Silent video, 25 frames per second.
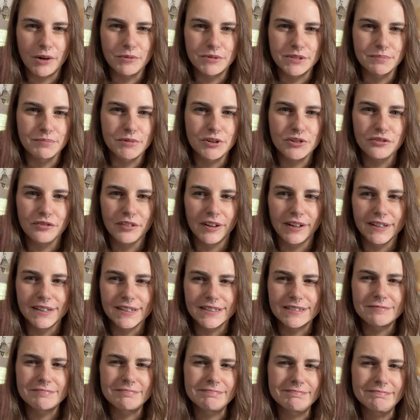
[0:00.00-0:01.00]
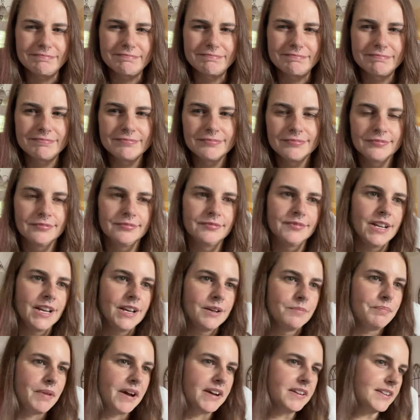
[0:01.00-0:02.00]
was moving.
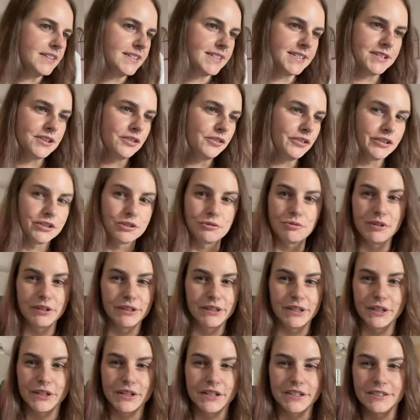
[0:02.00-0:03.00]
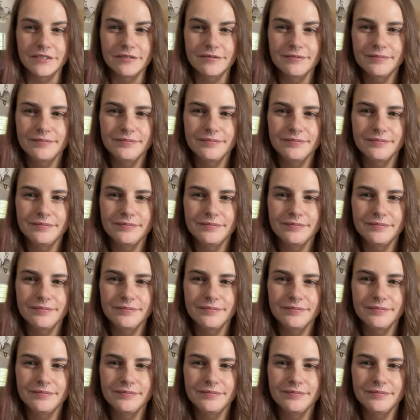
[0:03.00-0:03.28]
But it still looks really good.